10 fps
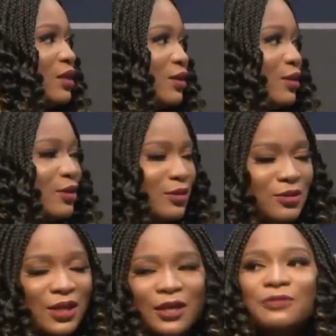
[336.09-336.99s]
Yeah.
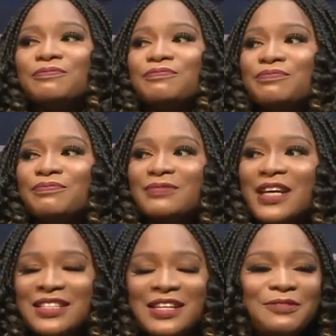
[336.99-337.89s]
So, yeah, mm -hmm.
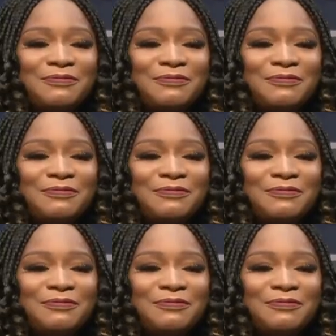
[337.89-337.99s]
that's it.